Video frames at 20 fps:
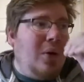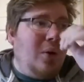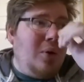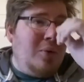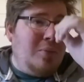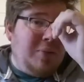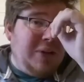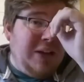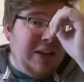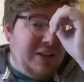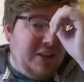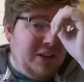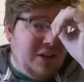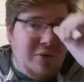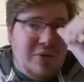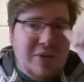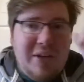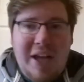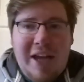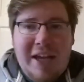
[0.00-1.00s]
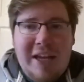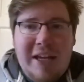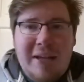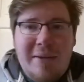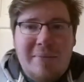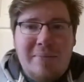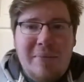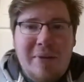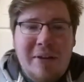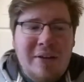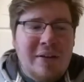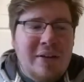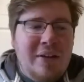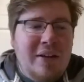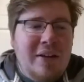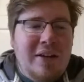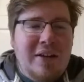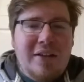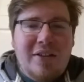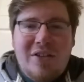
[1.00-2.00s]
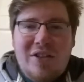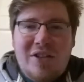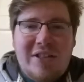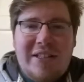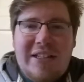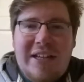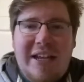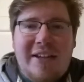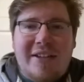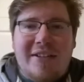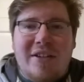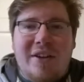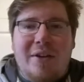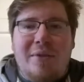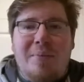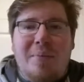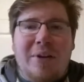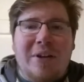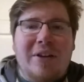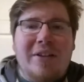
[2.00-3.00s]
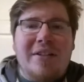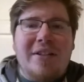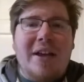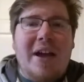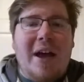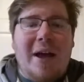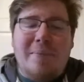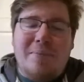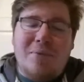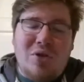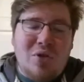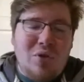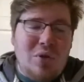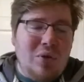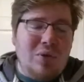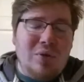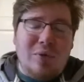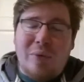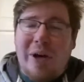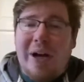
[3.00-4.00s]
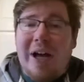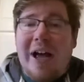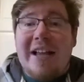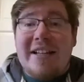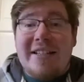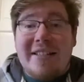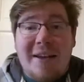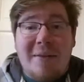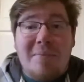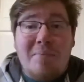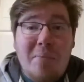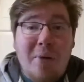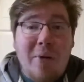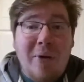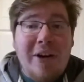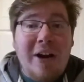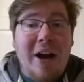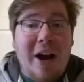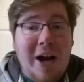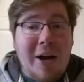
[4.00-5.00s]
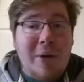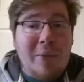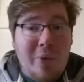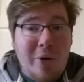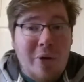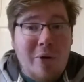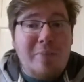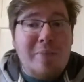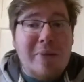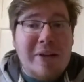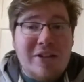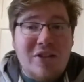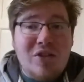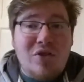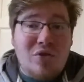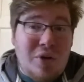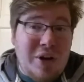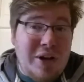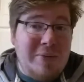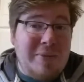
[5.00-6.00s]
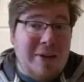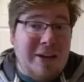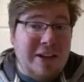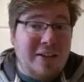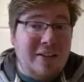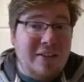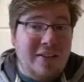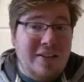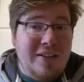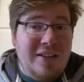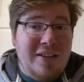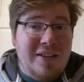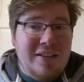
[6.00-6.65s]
or play the new game, just let us know, because I'm sure, at some point I will be streaming